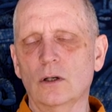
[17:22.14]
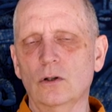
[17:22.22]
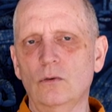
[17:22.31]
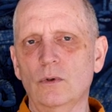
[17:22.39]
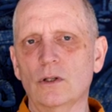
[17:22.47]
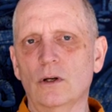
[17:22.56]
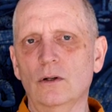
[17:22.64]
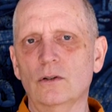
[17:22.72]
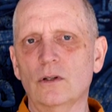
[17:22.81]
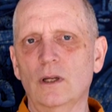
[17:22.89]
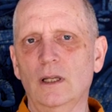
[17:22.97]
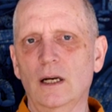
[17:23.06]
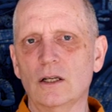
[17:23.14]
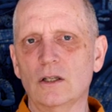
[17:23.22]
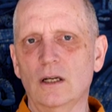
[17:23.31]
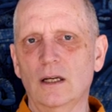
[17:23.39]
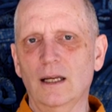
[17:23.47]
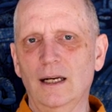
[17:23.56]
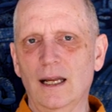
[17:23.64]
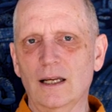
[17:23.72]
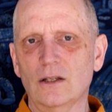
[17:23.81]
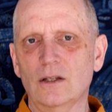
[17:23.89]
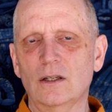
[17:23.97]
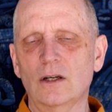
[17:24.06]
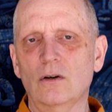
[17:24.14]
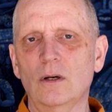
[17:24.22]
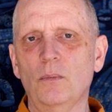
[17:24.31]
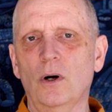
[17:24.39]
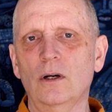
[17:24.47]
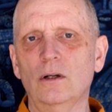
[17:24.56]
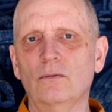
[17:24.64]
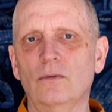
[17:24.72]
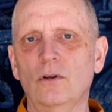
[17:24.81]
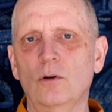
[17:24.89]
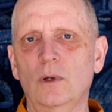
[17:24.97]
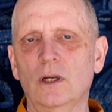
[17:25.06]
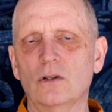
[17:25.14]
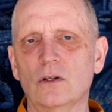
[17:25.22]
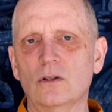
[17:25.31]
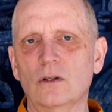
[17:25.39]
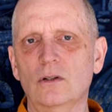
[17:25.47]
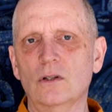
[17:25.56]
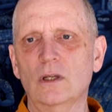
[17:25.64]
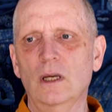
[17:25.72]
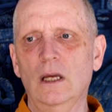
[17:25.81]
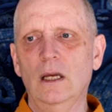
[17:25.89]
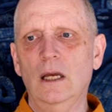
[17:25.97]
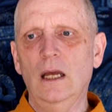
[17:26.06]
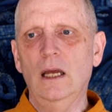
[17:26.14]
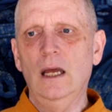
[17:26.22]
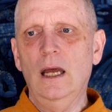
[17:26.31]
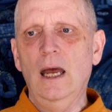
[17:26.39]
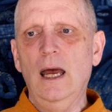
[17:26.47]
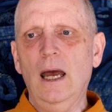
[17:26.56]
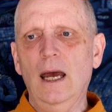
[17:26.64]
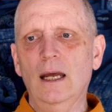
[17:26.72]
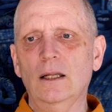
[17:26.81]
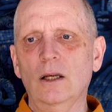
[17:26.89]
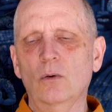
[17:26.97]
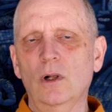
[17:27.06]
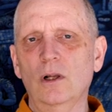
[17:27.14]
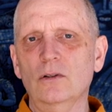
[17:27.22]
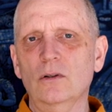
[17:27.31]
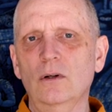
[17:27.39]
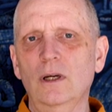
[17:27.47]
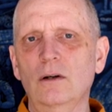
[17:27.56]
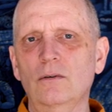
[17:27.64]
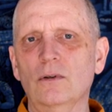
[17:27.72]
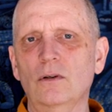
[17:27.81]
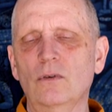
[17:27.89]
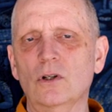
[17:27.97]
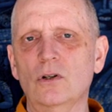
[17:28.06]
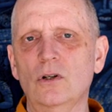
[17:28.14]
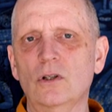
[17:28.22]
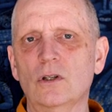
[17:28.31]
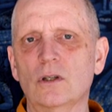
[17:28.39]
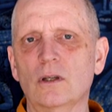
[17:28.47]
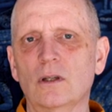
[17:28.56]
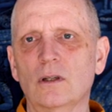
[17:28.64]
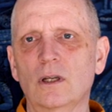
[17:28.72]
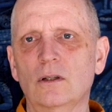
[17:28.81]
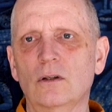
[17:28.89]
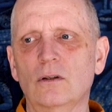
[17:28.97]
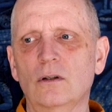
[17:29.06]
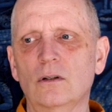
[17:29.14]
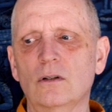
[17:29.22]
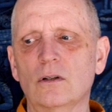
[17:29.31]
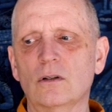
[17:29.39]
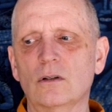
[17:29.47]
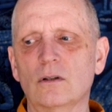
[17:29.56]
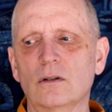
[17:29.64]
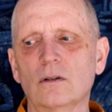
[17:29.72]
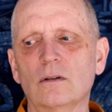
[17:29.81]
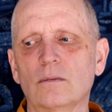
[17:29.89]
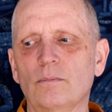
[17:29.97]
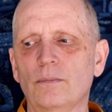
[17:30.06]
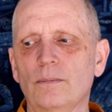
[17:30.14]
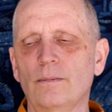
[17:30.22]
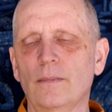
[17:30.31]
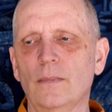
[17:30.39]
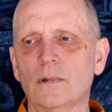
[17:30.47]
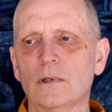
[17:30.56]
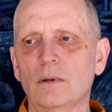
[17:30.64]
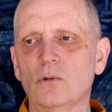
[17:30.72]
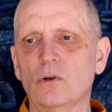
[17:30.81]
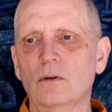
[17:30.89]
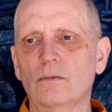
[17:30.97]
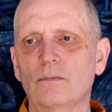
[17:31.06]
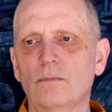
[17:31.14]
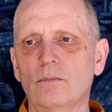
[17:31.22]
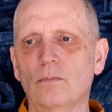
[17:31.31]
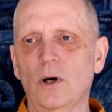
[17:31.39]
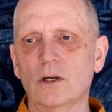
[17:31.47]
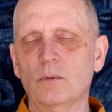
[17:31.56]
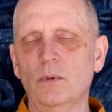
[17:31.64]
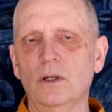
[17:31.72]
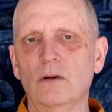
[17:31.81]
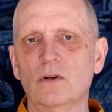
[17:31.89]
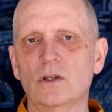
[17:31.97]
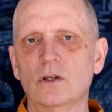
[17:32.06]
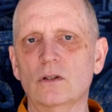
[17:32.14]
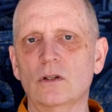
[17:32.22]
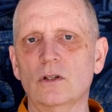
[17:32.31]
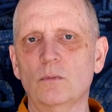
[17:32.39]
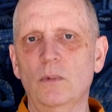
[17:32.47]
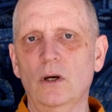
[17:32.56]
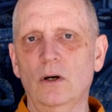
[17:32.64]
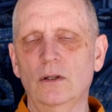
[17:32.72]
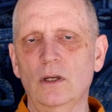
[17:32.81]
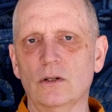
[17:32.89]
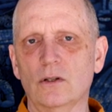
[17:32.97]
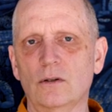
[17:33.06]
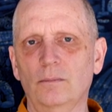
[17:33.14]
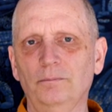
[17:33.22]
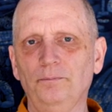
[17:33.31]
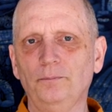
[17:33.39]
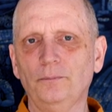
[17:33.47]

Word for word: good results and that is a necessary part of human existence. And they will also have convictions that there is some sort of possibility of existence beyond this.